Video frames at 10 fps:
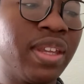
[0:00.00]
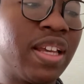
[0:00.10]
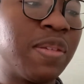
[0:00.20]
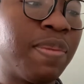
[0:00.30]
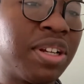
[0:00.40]

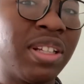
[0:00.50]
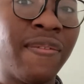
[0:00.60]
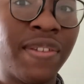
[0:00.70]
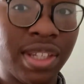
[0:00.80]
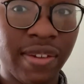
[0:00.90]
especially
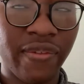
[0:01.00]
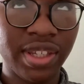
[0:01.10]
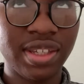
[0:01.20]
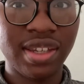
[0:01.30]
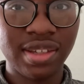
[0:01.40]

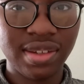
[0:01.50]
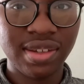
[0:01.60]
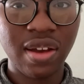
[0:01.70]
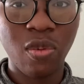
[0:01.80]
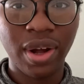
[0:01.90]
physicists
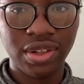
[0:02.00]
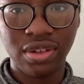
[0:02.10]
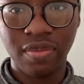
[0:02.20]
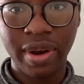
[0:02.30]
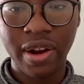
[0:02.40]
that want to
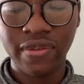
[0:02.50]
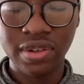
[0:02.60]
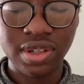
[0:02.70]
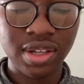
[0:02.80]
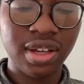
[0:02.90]
learn manifolds.